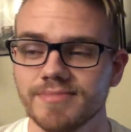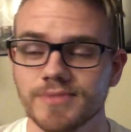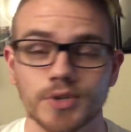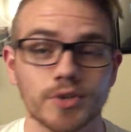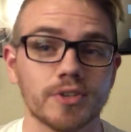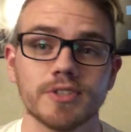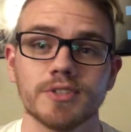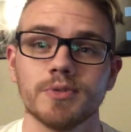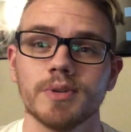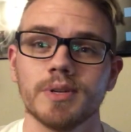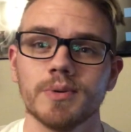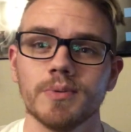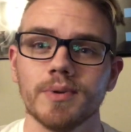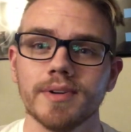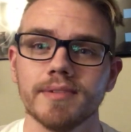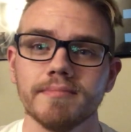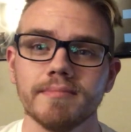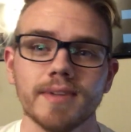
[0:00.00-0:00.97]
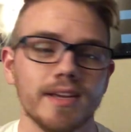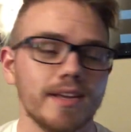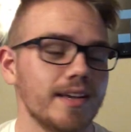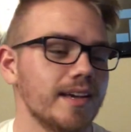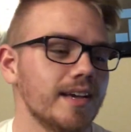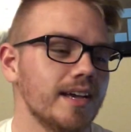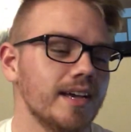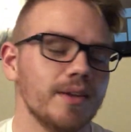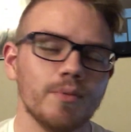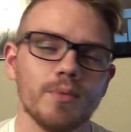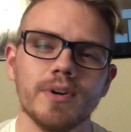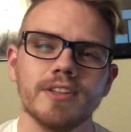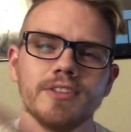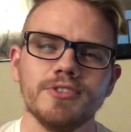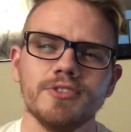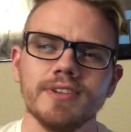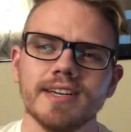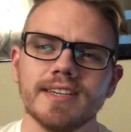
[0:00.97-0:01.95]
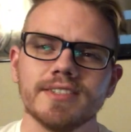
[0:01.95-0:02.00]
turning 21? And what
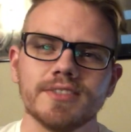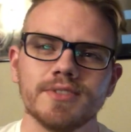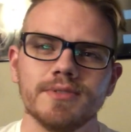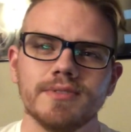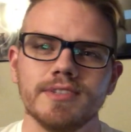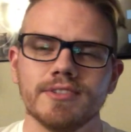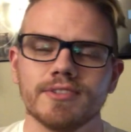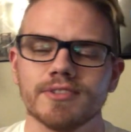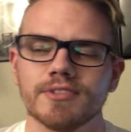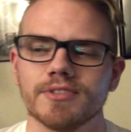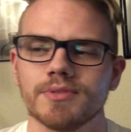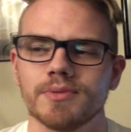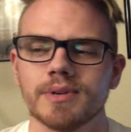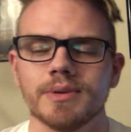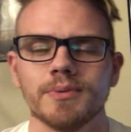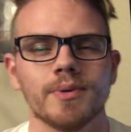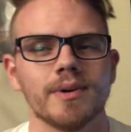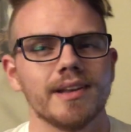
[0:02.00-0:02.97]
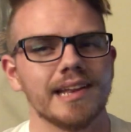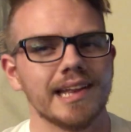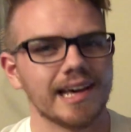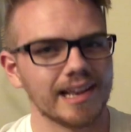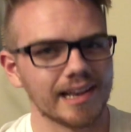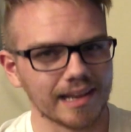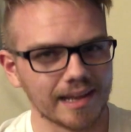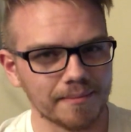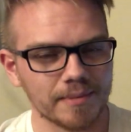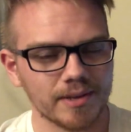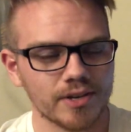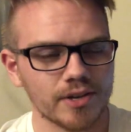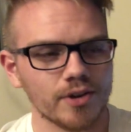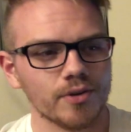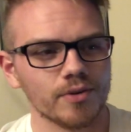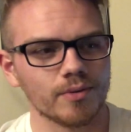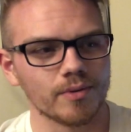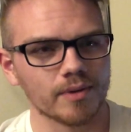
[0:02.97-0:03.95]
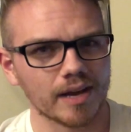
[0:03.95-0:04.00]
did you guys do when you turned 21? Let me
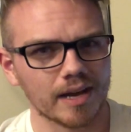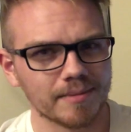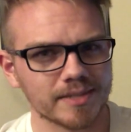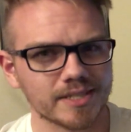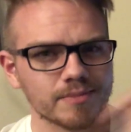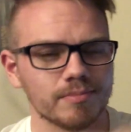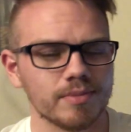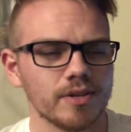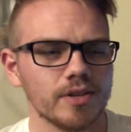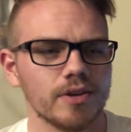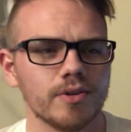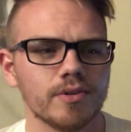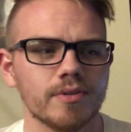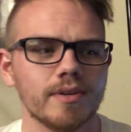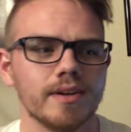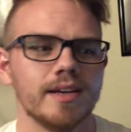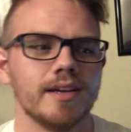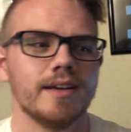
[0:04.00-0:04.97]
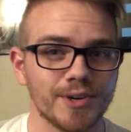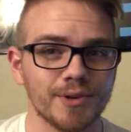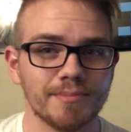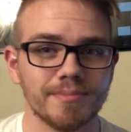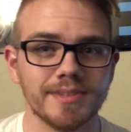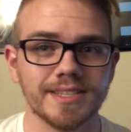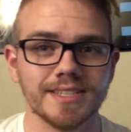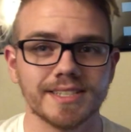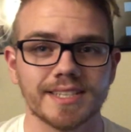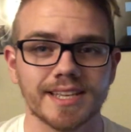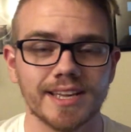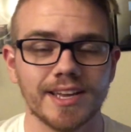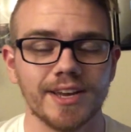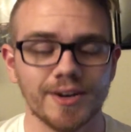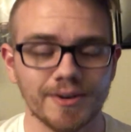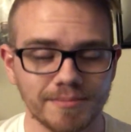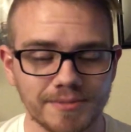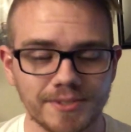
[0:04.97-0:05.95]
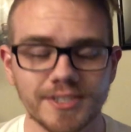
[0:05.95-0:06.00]
know, comments below. Hope this
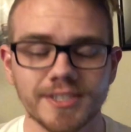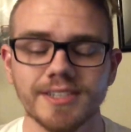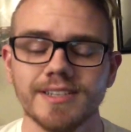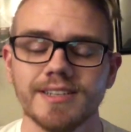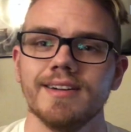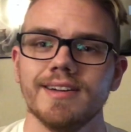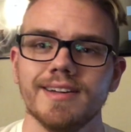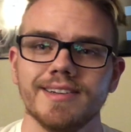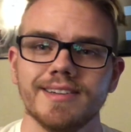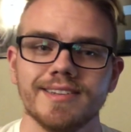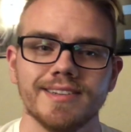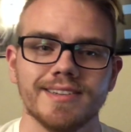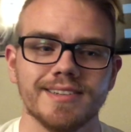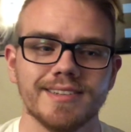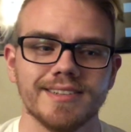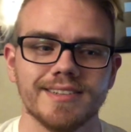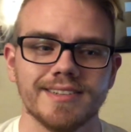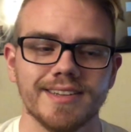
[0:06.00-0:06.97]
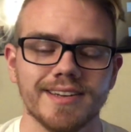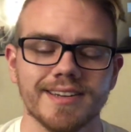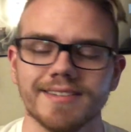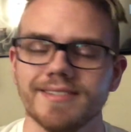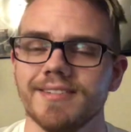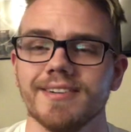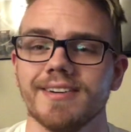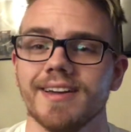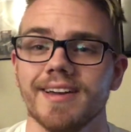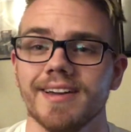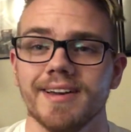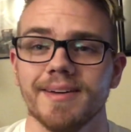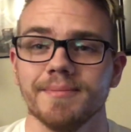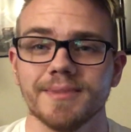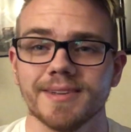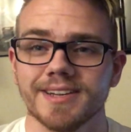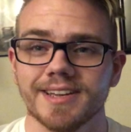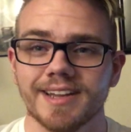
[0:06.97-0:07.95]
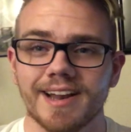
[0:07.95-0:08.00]
helped you. And yeah, okay,
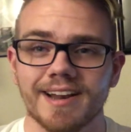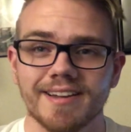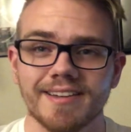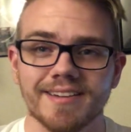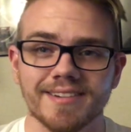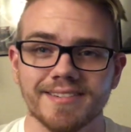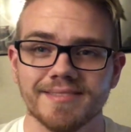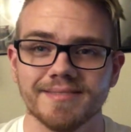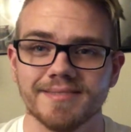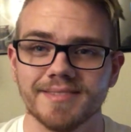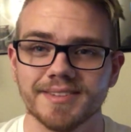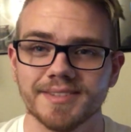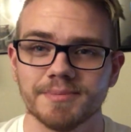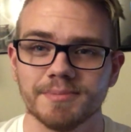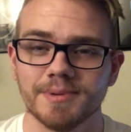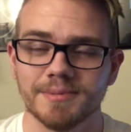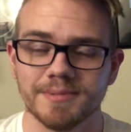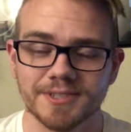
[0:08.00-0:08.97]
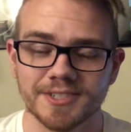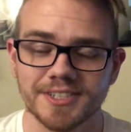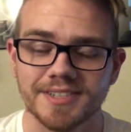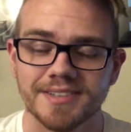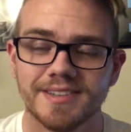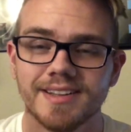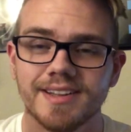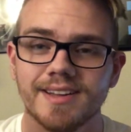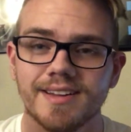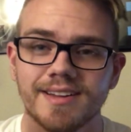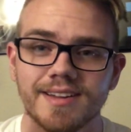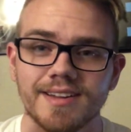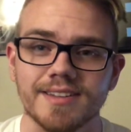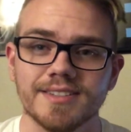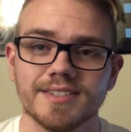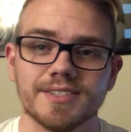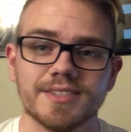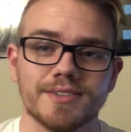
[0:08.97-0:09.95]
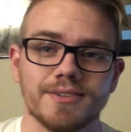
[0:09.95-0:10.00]
I'm gonna get out of here. That's pretty much it.
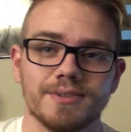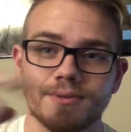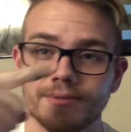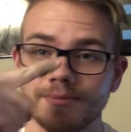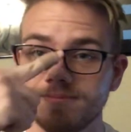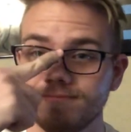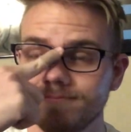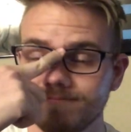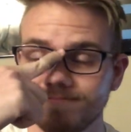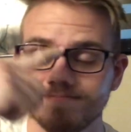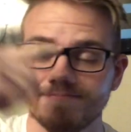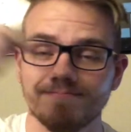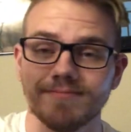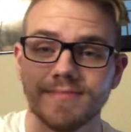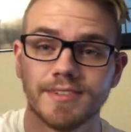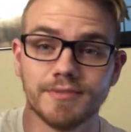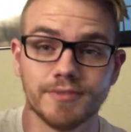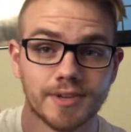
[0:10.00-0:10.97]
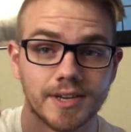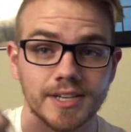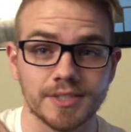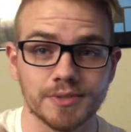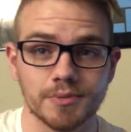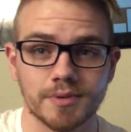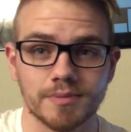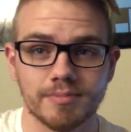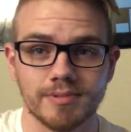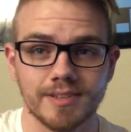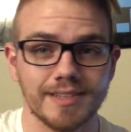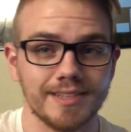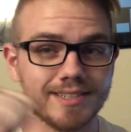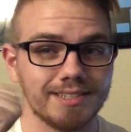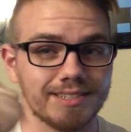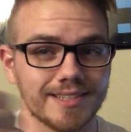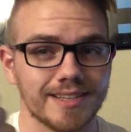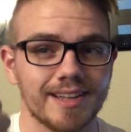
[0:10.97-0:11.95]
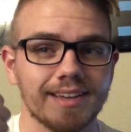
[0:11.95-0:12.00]
So if you guys would
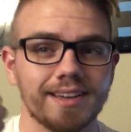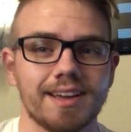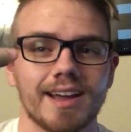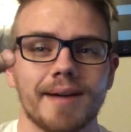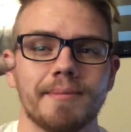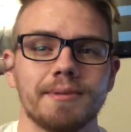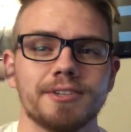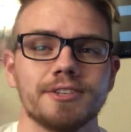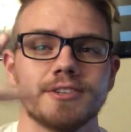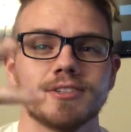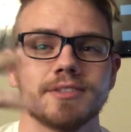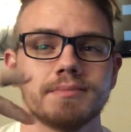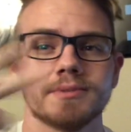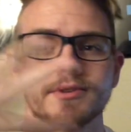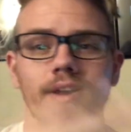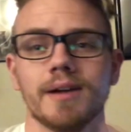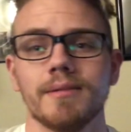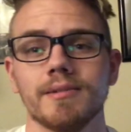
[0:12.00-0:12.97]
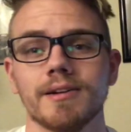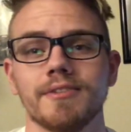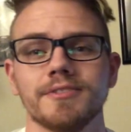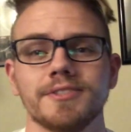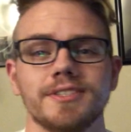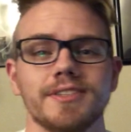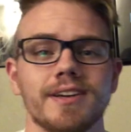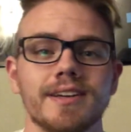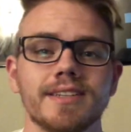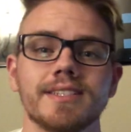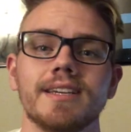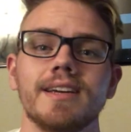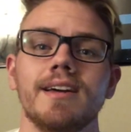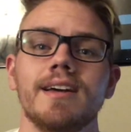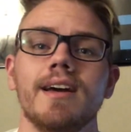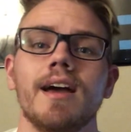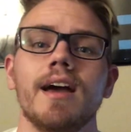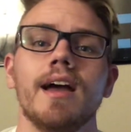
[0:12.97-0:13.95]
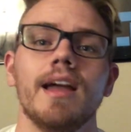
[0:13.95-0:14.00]
please like, comment, share, subscribe, and I will see you guys
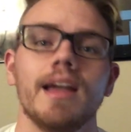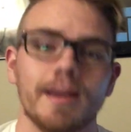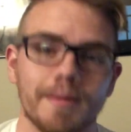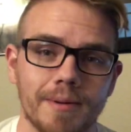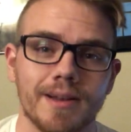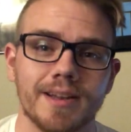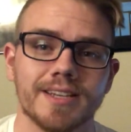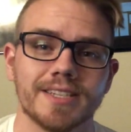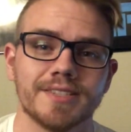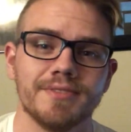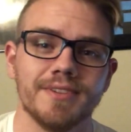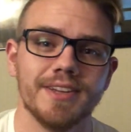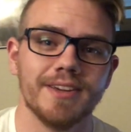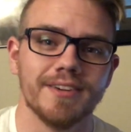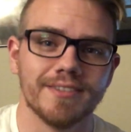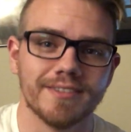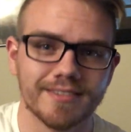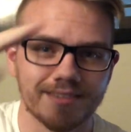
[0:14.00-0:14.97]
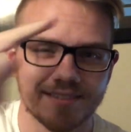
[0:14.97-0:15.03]
in my next video.